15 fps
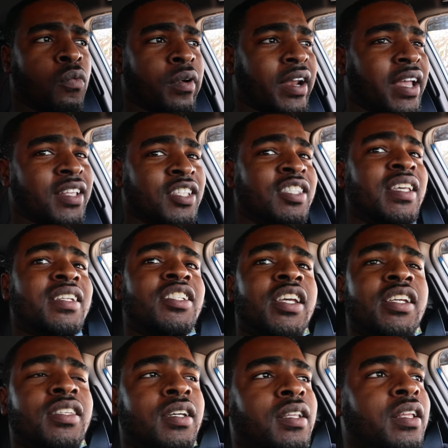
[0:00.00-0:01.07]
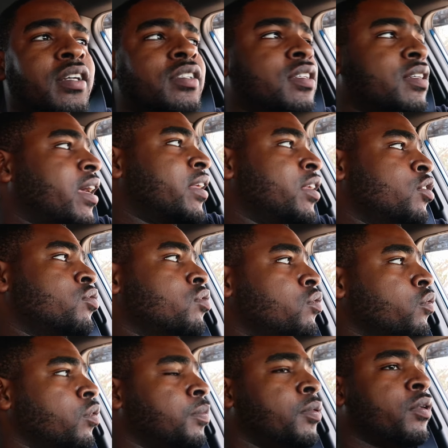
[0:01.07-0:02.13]
when I did change the clutch and I used to
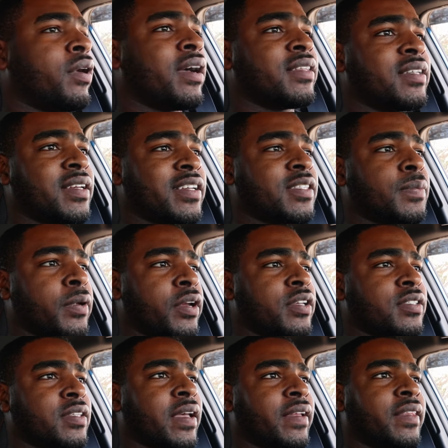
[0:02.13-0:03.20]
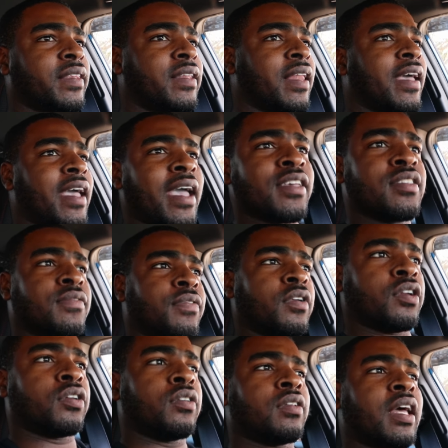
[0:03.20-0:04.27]
do a pull, I did experience that like I used to feel
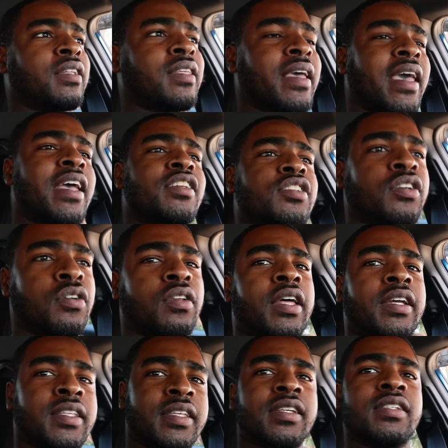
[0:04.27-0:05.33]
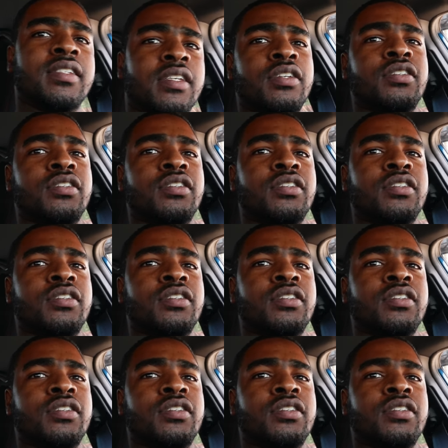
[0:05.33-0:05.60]
the, like the engine go like this. It